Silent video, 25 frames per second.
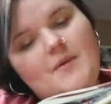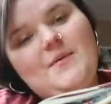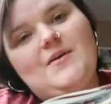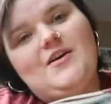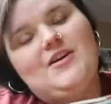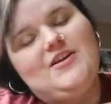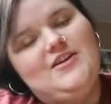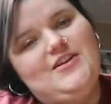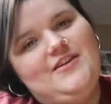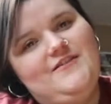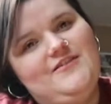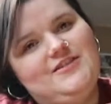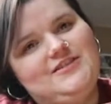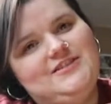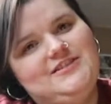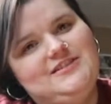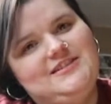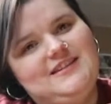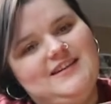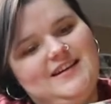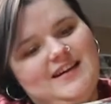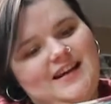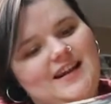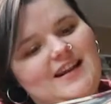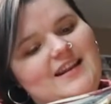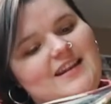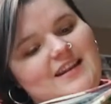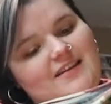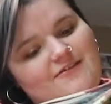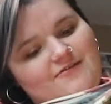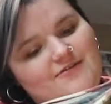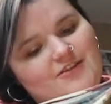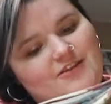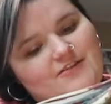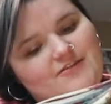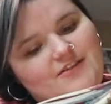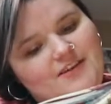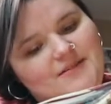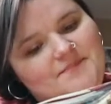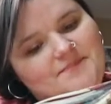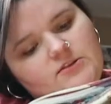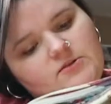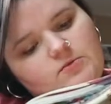Oh, Luther's on tonight. I love Luther.